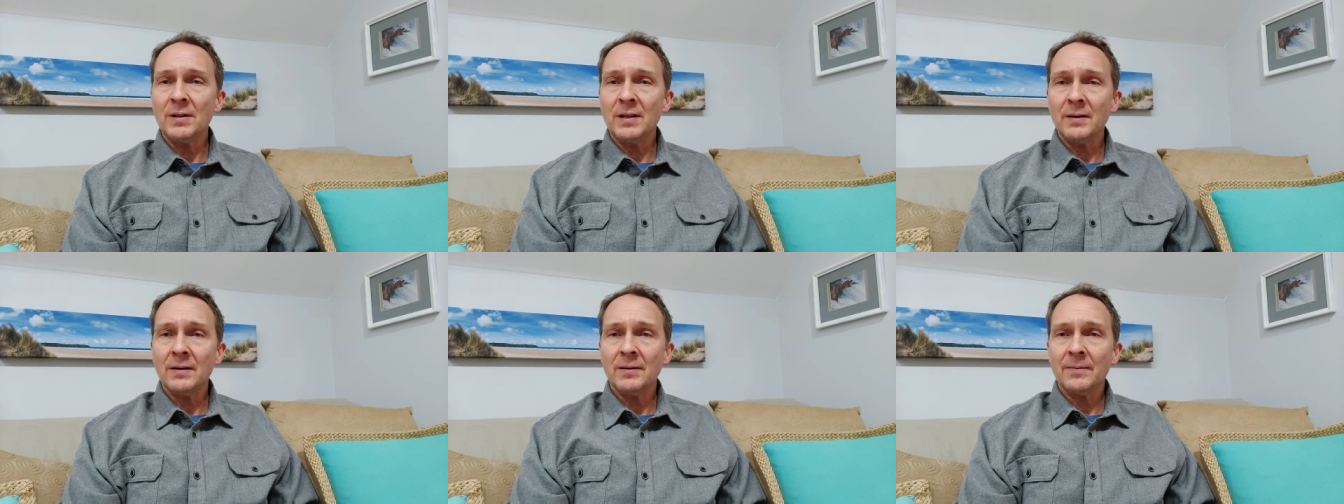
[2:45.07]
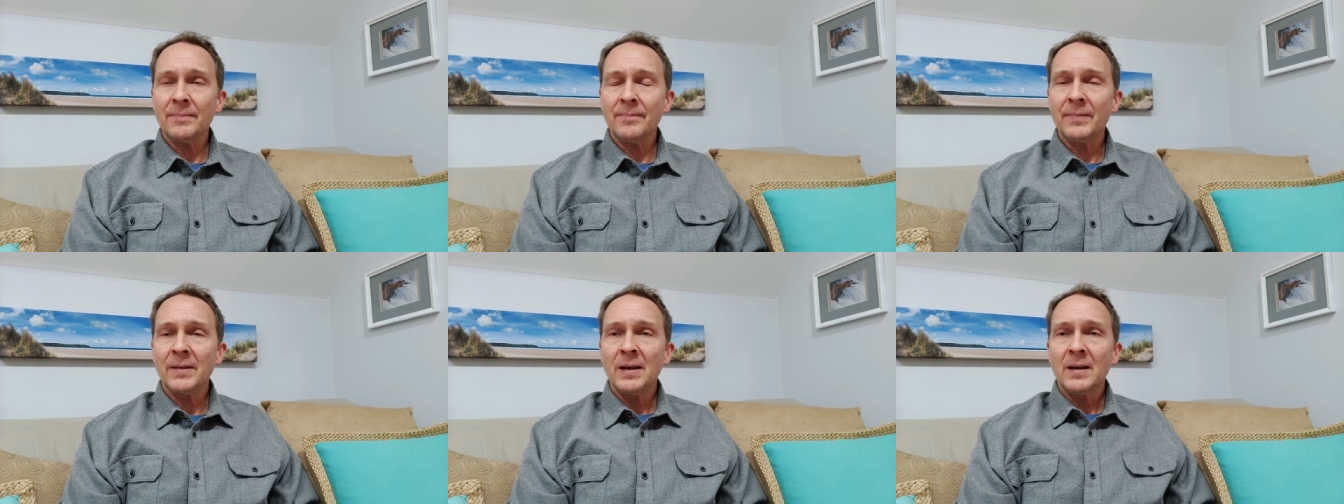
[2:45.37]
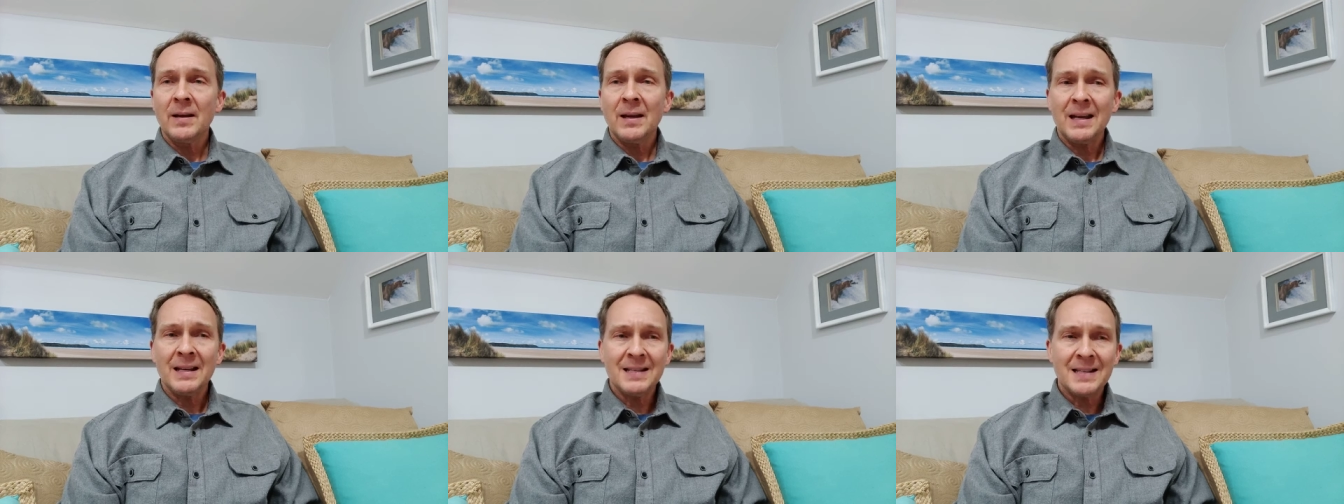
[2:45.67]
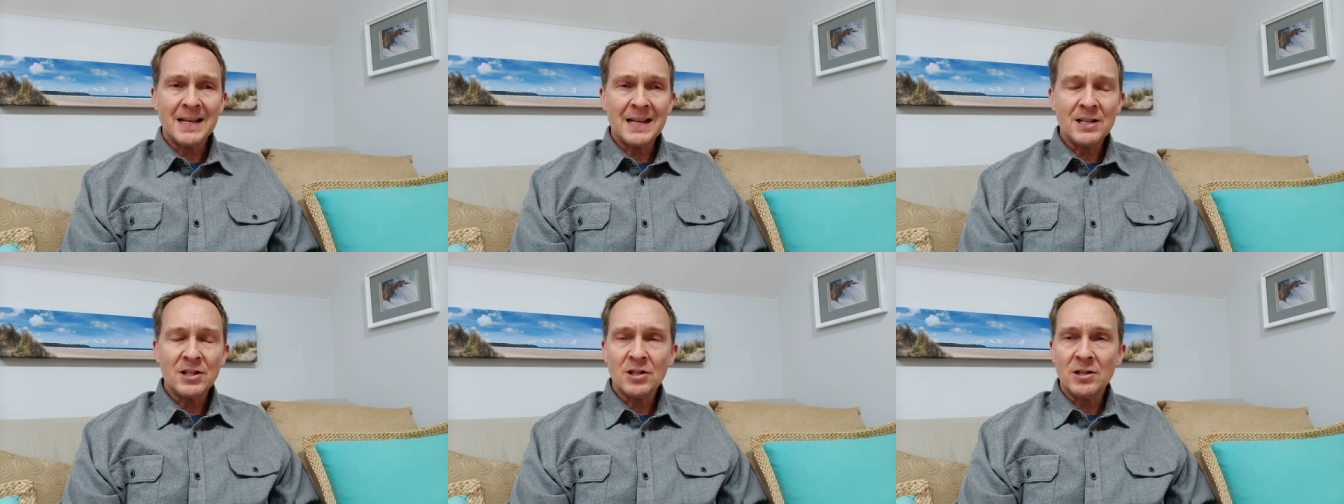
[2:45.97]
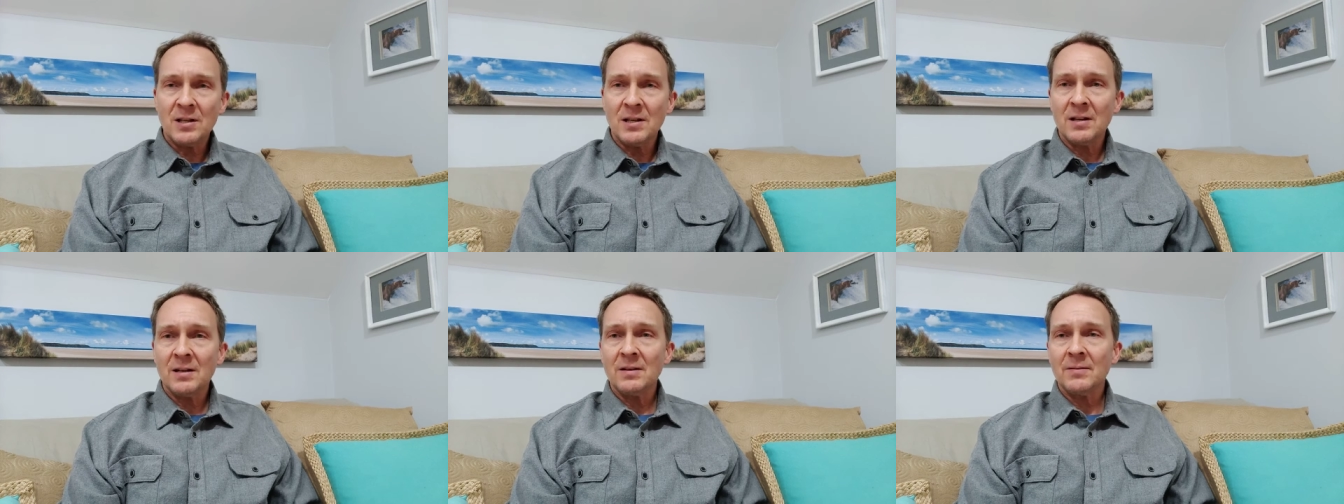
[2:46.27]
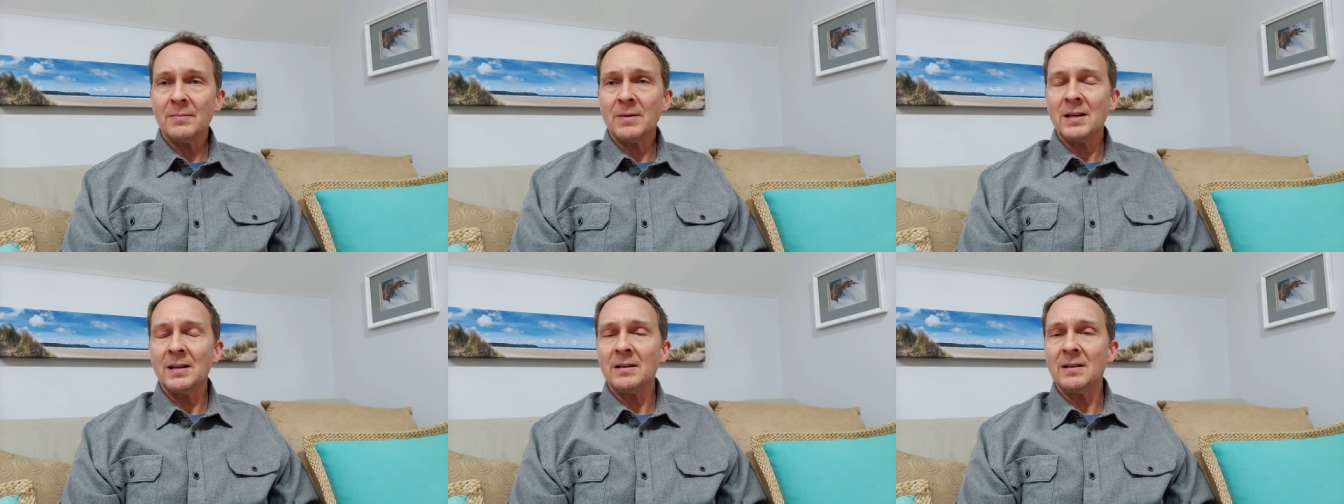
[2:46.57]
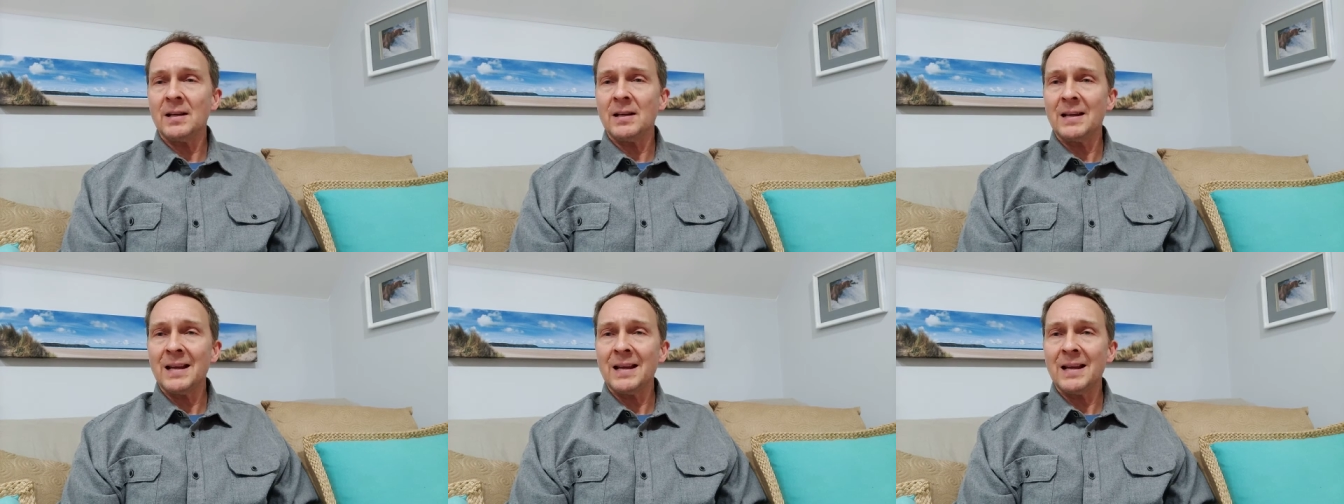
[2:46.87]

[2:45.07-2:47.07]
them and teach them and,